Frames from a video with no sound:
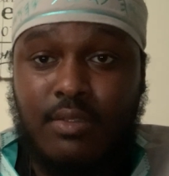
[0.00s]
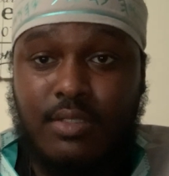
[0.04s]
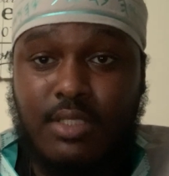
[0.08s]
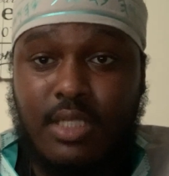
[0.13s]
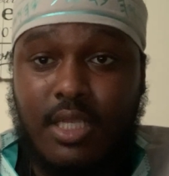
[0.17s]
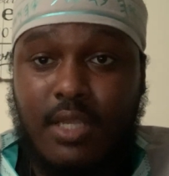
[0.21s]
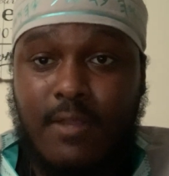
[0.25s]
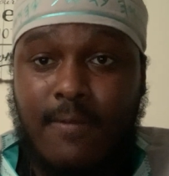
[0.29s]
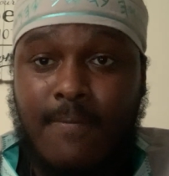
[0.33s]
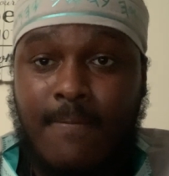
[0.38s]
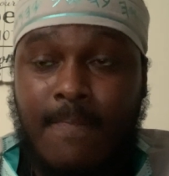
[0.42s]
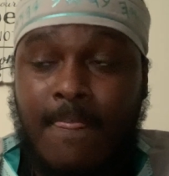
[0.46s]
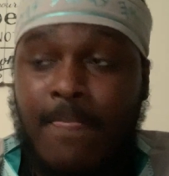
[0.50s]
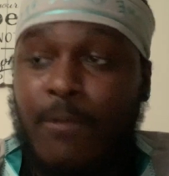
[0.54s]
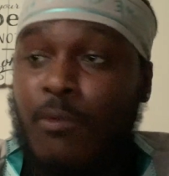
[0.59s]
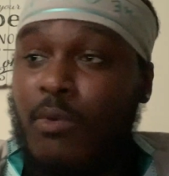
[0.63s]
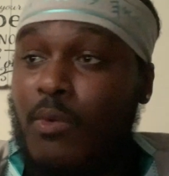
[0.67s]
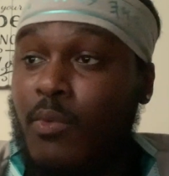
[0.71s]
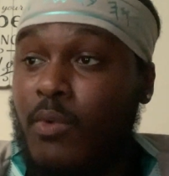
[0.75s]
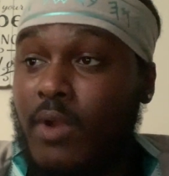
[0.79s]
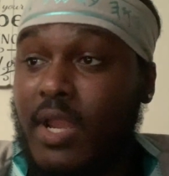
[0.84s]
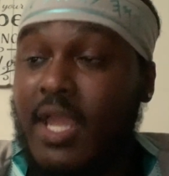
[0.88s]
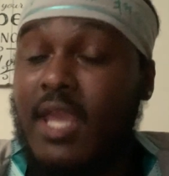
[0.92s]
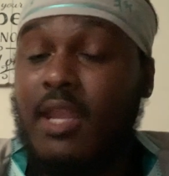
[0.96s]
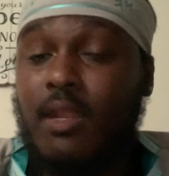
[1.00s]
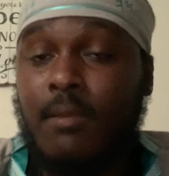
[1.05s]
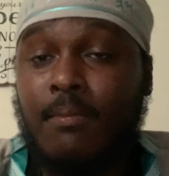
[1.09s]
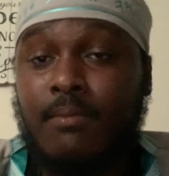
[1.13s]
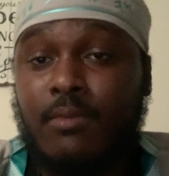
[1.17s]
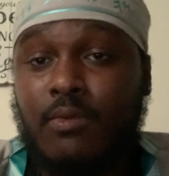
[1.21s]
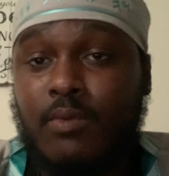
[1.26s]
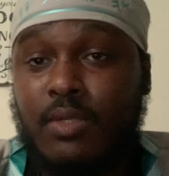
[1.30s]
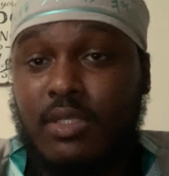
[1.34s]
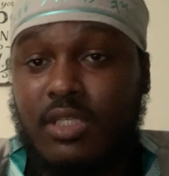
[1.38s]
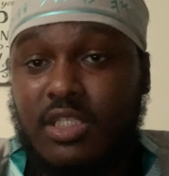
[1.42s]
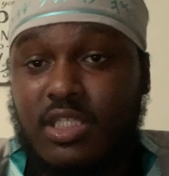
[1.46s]
See, we're in
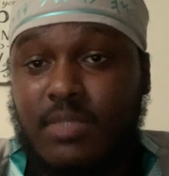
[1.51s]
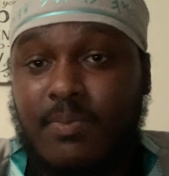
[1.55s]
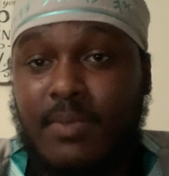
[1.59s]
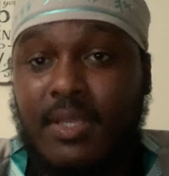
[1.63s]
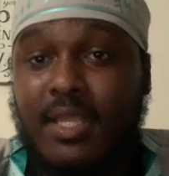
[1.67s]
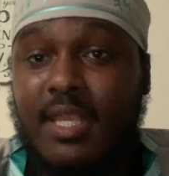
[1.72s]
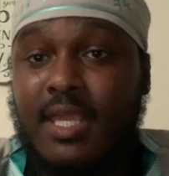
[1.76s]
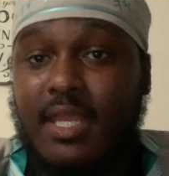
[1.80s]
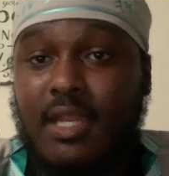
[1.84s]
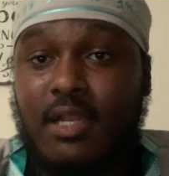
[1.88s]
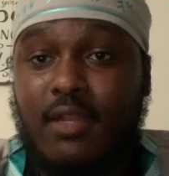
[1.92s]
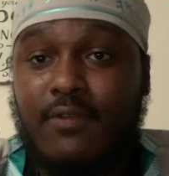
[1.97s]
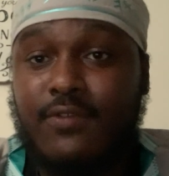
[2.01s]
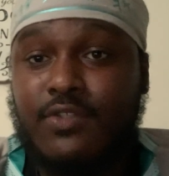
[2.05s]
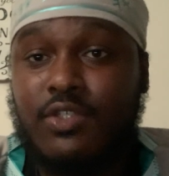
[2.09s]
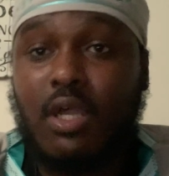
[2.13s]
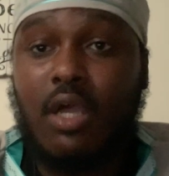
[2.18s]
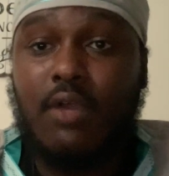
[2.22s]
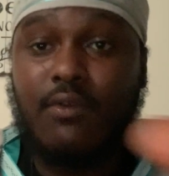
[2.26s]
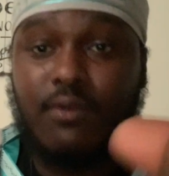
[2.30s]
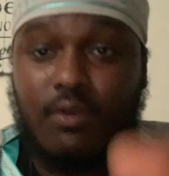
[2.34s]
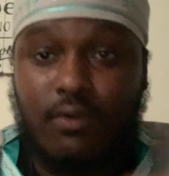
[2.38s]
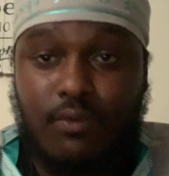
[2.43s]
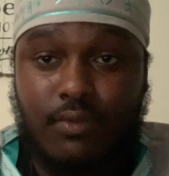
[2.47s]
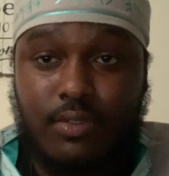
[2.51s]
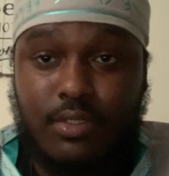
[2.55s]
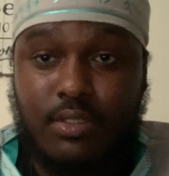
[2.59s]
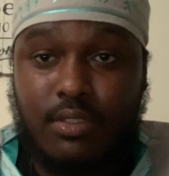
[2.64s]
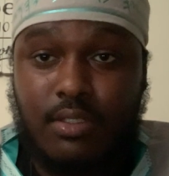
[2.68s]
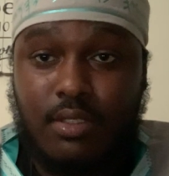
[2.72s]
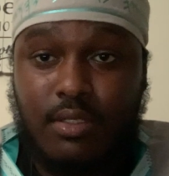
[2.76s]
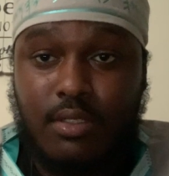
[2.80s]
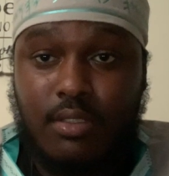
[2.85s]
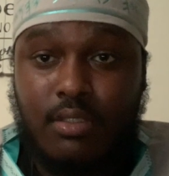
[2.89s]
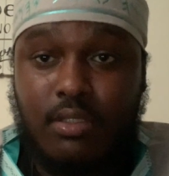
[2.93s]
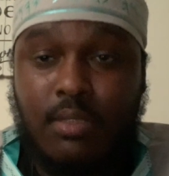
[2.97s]
them. this is the beginning of sorrows,
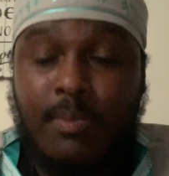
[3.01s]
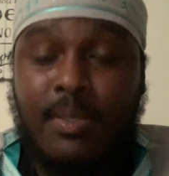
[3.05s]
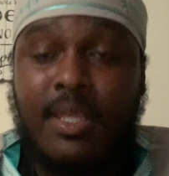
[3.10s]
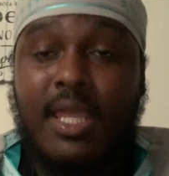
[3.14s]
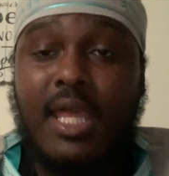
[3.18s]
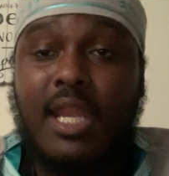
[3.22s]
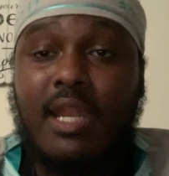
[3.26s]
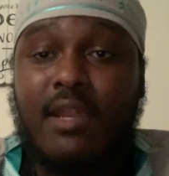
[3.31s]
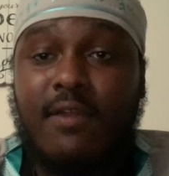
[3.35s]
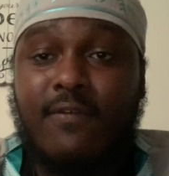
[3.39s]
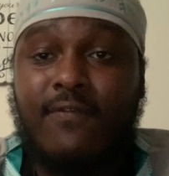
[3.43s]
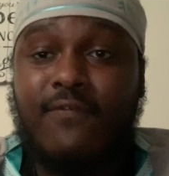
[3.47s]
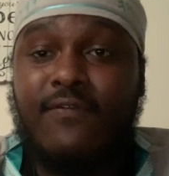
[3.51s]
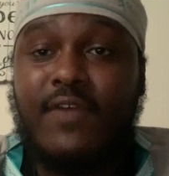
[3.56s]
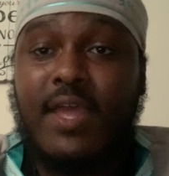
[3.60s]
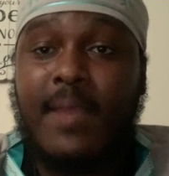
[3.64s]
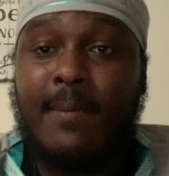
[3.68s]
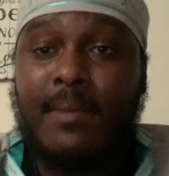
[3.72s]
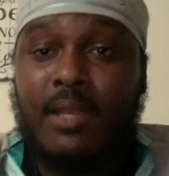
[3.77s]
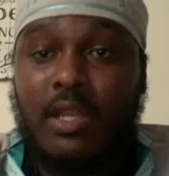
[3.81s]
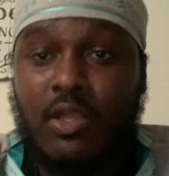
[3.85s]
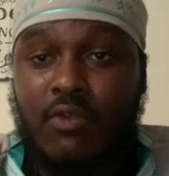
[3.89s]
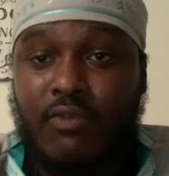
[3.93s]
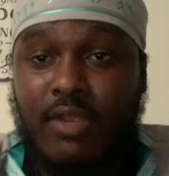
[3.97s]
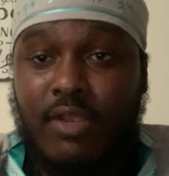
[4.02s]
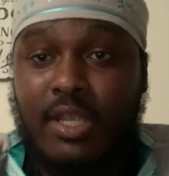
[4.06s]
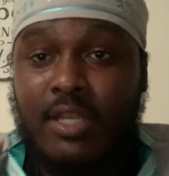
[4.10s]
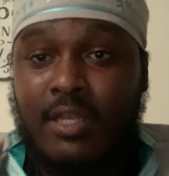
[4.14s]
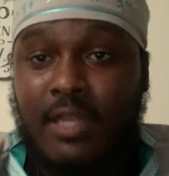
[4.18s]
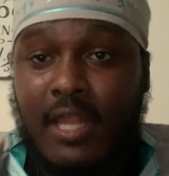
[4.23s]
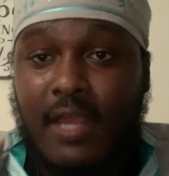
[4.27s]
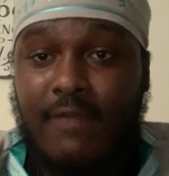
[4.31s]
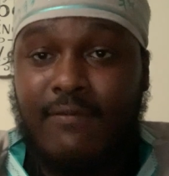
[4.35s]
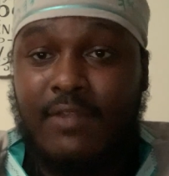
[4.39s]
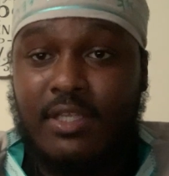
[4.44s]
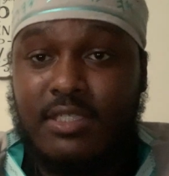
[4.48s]
beginning of famine and great
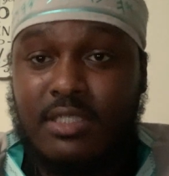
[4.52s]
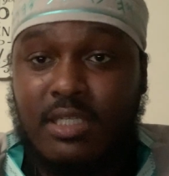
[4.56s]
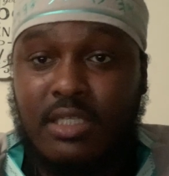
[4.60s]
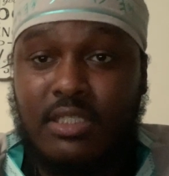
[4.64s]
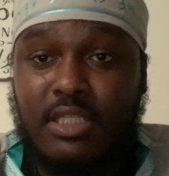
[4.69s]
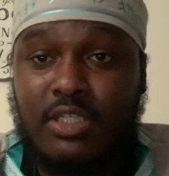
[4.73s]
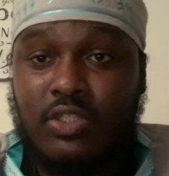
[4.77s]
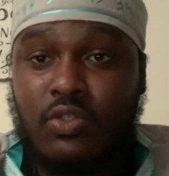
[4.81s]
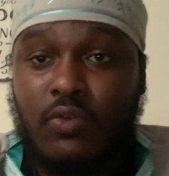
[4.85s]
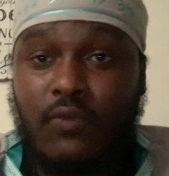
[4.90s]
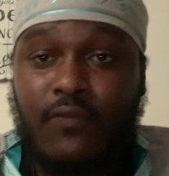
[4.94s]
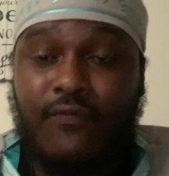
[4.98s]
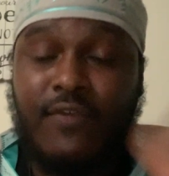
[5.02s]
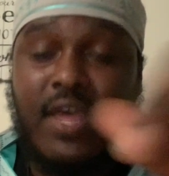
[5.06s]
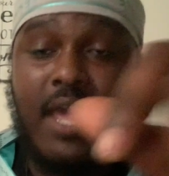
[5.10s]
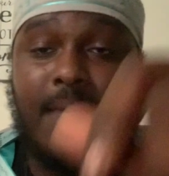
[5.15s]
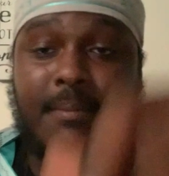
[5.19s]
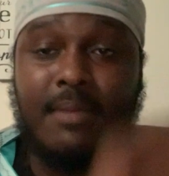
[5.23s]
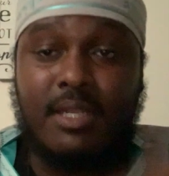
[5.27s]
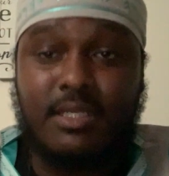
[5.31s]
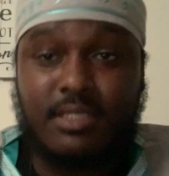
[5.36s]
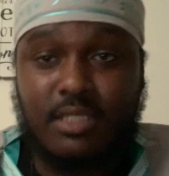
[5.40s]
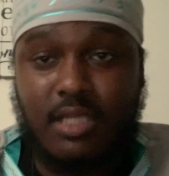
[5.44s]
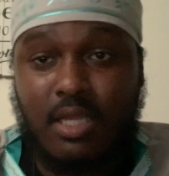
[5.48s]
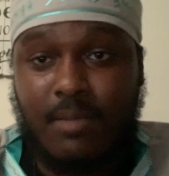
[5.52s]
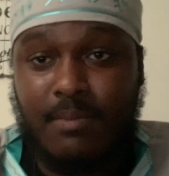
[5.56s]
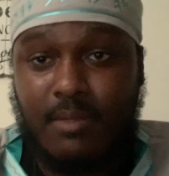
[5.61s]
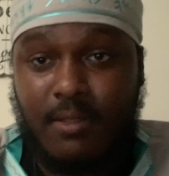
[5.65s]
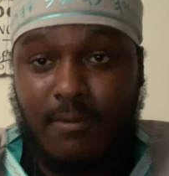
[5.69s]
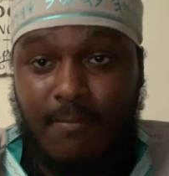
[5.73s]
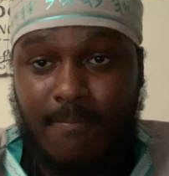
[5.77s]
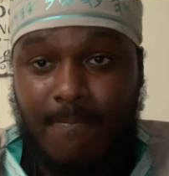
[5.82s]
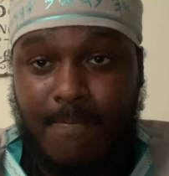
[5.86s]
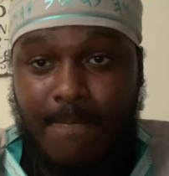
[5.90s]
death. That's another thing too. Famine is coming.